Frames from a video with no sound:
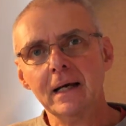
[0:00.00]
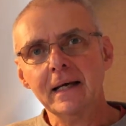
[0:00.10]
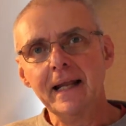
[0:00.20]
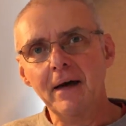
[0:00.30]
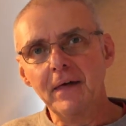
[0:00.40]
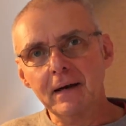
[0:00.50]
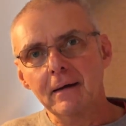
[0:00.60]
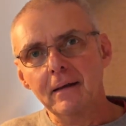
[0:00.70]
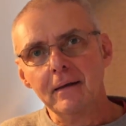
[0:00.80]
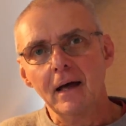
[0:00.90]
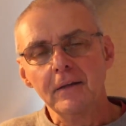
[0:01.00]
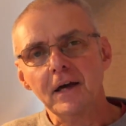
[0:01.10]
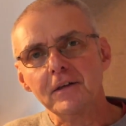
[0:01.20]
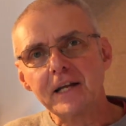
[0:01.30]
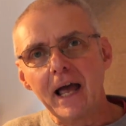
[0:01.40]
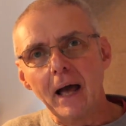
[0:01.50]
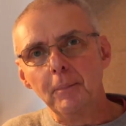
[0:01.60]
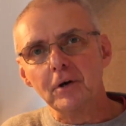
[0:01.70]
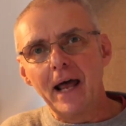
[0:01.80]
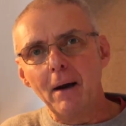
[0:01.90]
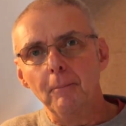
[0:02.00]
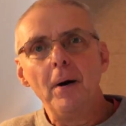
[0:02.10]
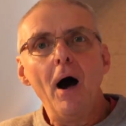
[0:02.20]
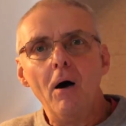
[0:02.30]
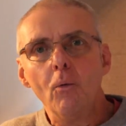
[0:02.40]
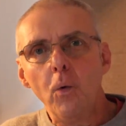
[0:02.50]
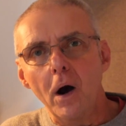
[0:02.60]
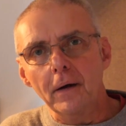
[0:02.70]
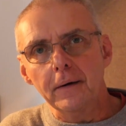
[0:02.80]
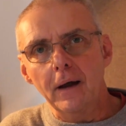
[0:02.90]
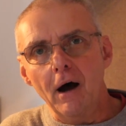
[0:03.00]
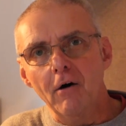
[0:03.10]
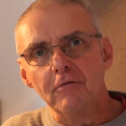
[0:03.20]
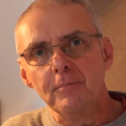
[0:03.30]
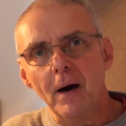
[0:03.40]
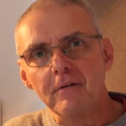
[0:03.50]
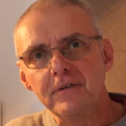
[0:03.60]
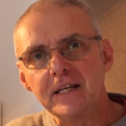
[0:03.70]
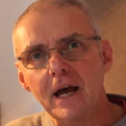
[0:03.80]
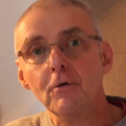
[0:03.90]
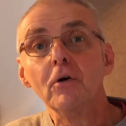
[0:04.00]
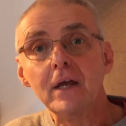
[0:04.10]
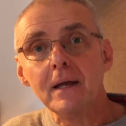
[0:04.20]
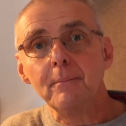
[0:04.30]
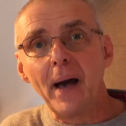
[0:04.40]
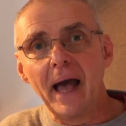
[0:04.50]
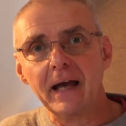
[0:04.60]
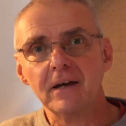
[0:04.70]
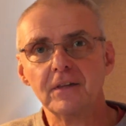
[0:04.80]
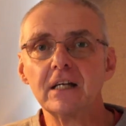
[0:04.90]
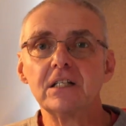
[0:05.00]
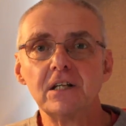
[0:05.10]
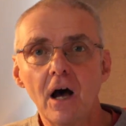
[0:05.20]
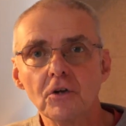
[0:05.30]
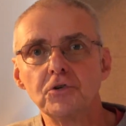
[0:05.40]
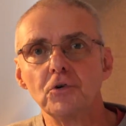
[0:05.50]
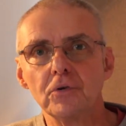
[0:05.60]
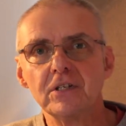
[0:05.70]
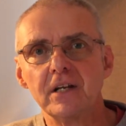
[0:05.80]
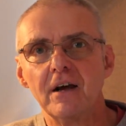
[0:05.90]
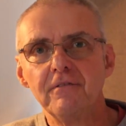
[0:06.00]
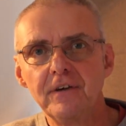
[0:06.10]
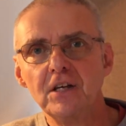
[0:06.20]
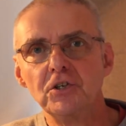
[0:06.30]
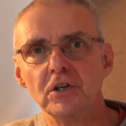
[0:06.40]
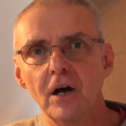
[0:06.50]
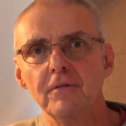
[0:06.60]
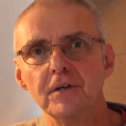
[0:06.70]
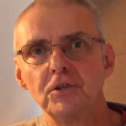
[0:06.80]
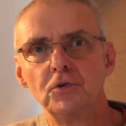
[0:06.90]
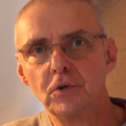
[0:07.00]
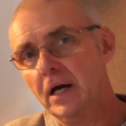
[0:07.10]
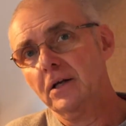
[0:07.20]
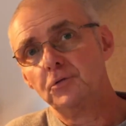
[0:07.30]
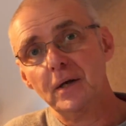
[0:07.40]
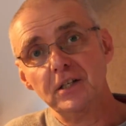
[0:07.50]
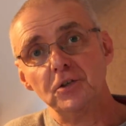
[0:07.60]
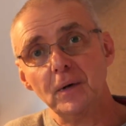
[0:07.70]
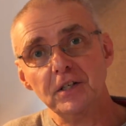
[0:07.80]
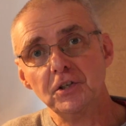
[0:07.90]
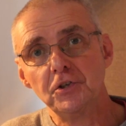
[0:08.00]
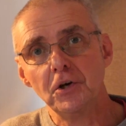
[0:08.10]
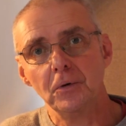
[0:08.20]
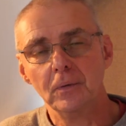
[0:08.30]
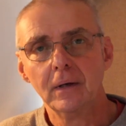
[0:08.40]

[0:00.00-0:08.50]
Now then, the other day I put out part one of my video looking back at the guitar stories that I featured over 2022.